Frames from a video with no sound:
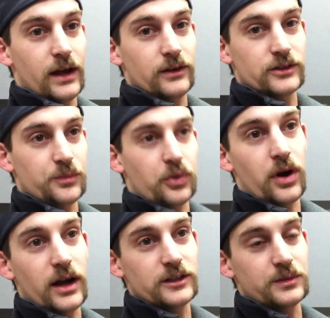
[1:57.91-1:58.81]
I was
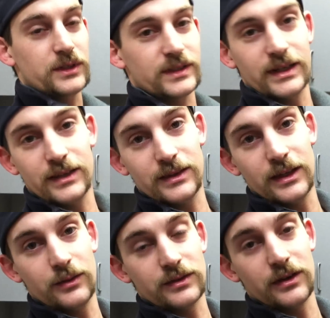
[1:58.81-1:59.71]
surprised because I didn't
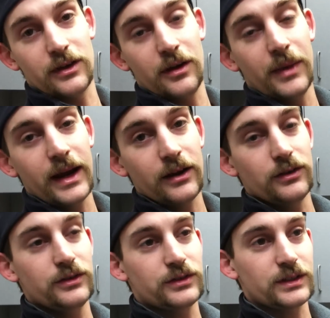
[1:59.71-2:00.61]
think it was going to come out.
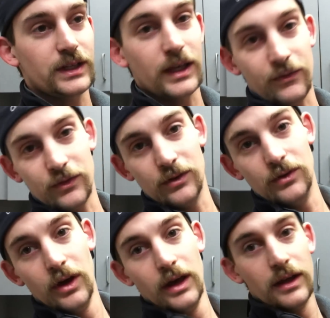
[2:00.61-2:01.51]
Usually if
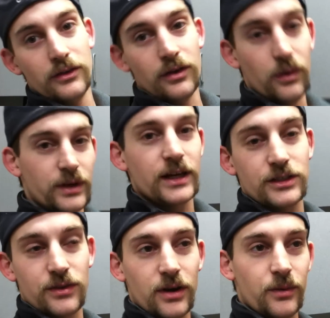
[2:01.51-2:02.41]
you don't
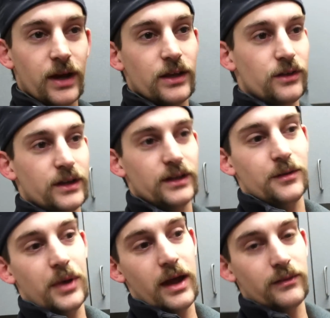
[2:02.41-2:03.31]
catch it right away, you'll end
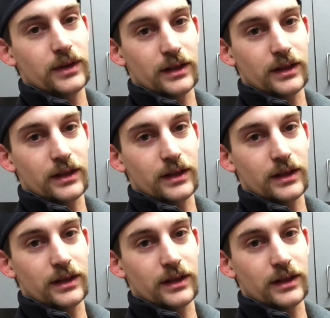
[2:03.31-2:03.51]
up having